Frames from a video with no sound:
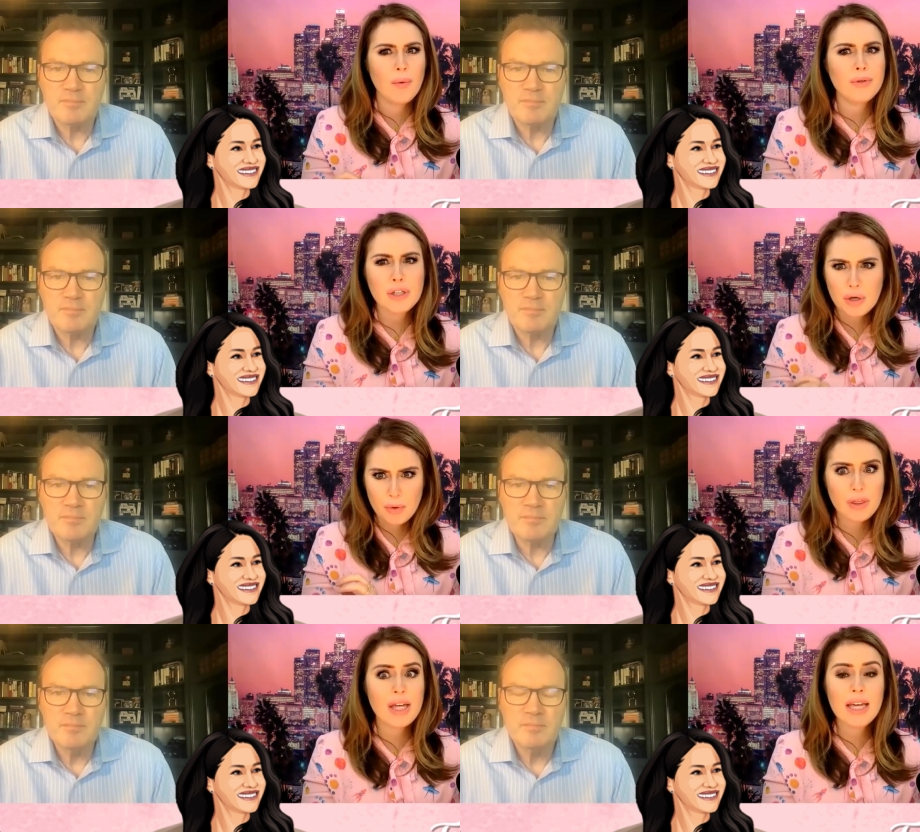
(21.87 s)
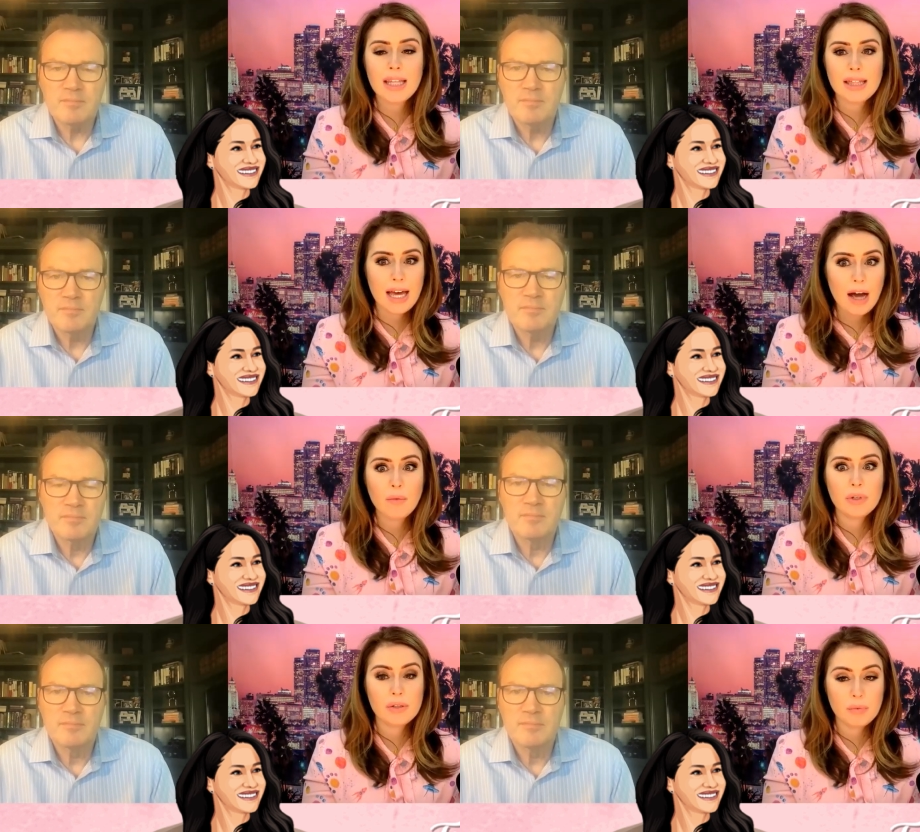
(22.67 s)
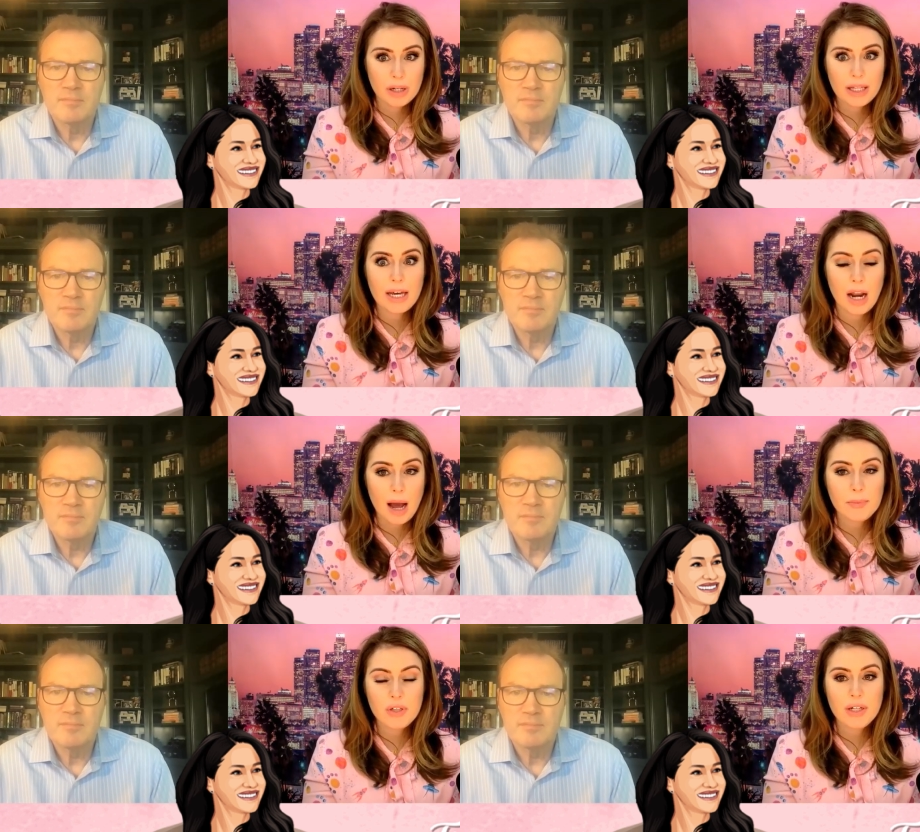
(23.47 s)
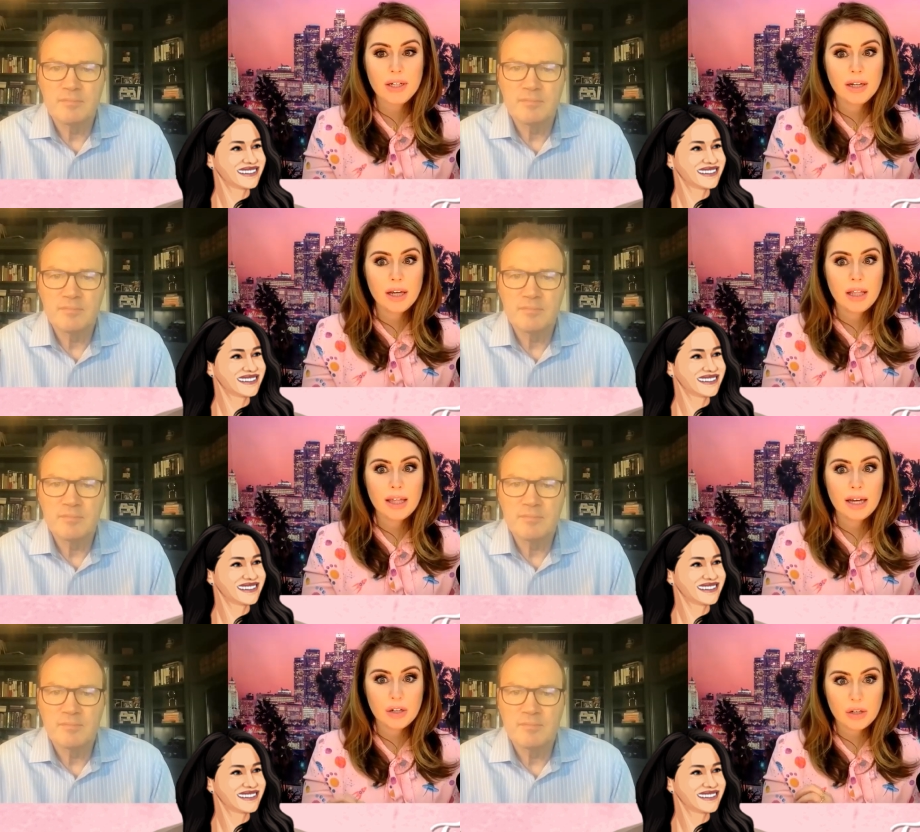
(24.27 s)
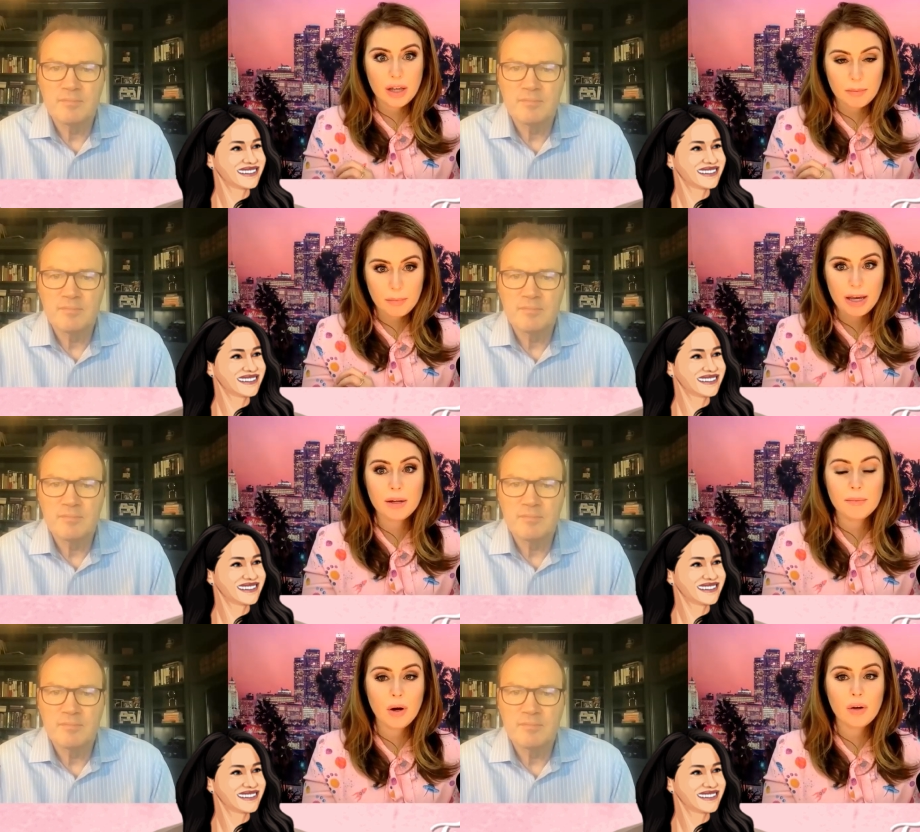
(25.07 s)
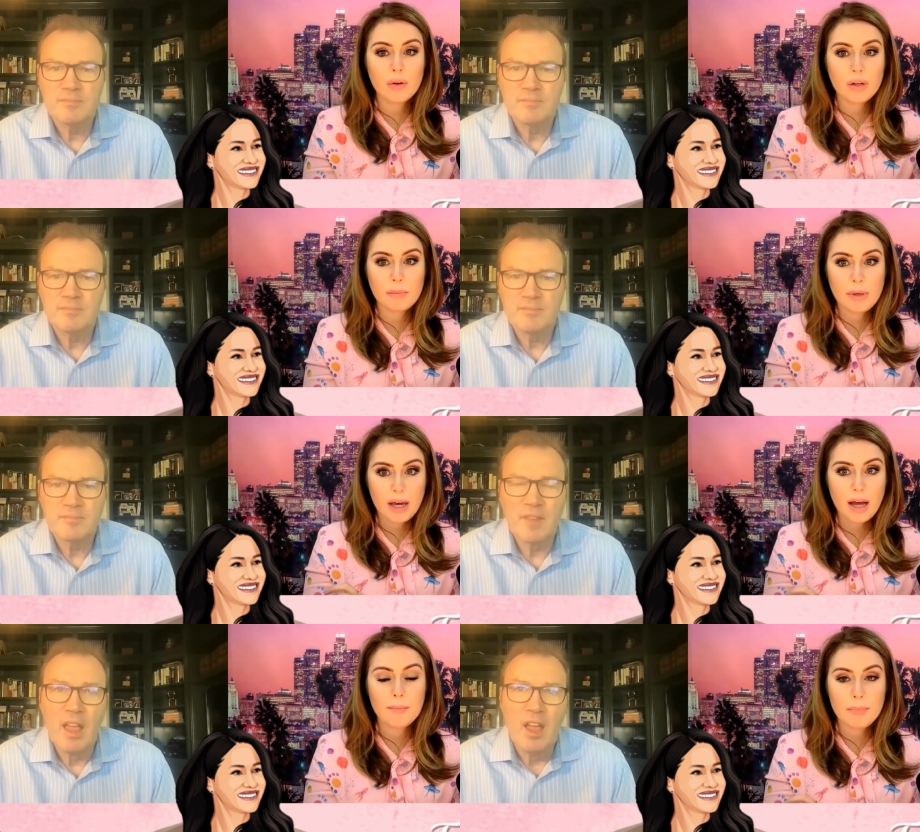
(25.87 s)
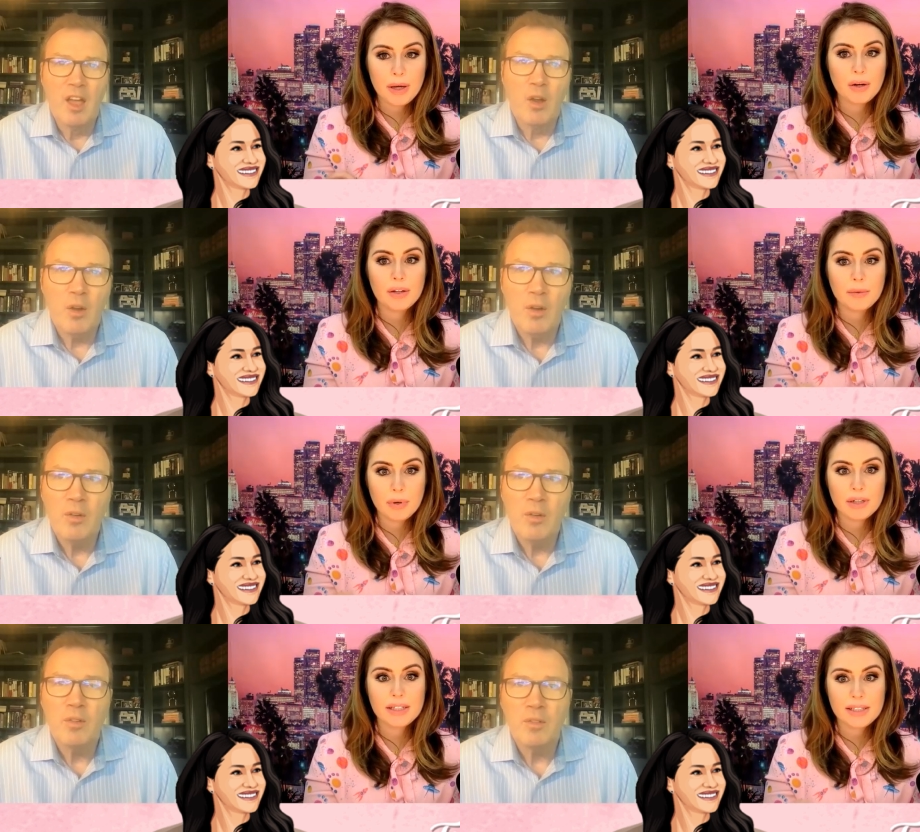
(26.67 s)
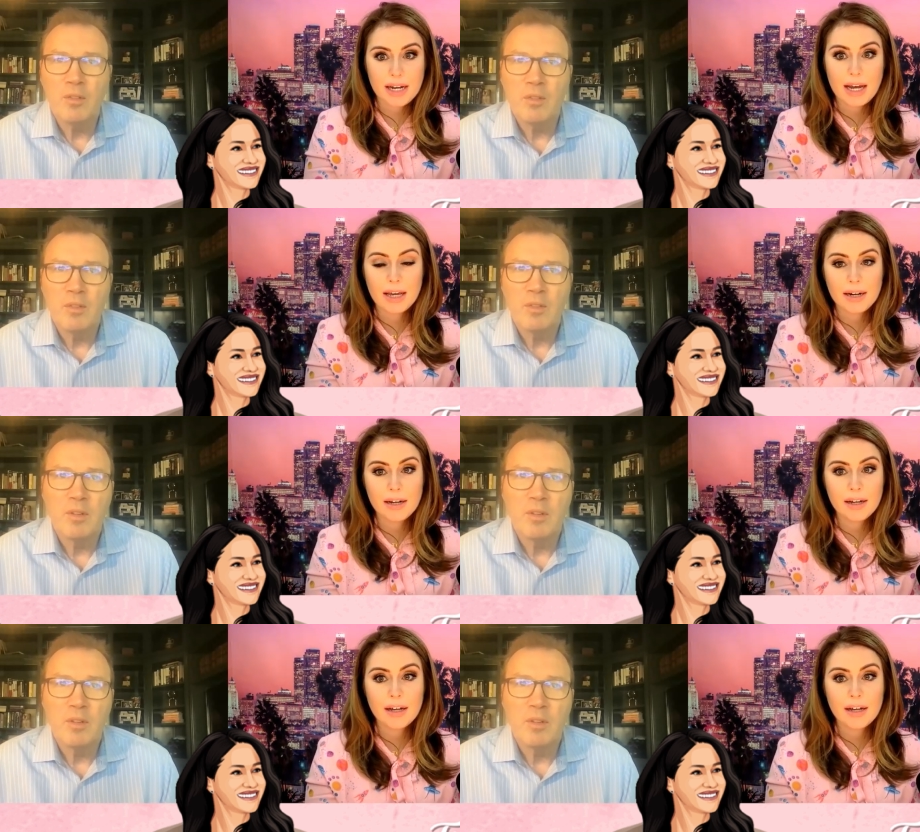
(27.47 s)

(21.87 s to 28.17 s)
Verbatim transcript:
Speaker 1: Do you think that that was really an option that that Meghan Markle could become bigger than Princess Diana?